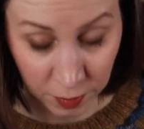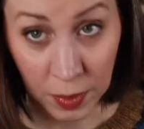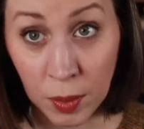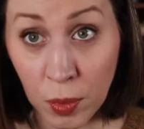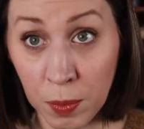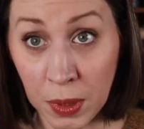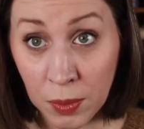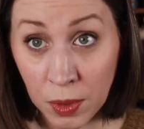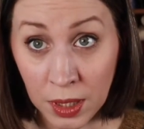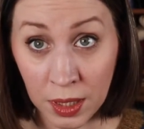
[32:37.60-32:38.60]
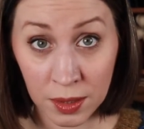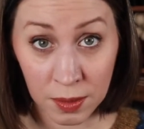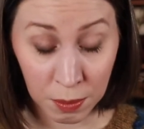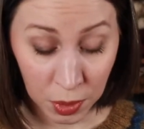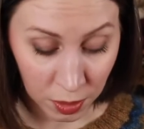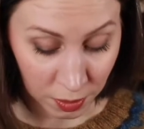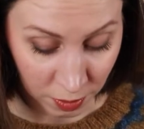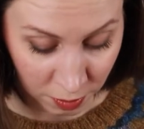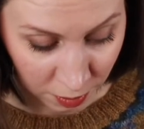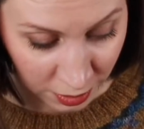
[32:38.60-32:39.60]
He would be, wouldn't he? He's a model,
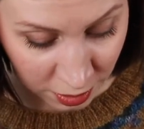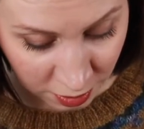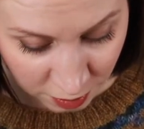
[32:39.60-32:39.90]
right?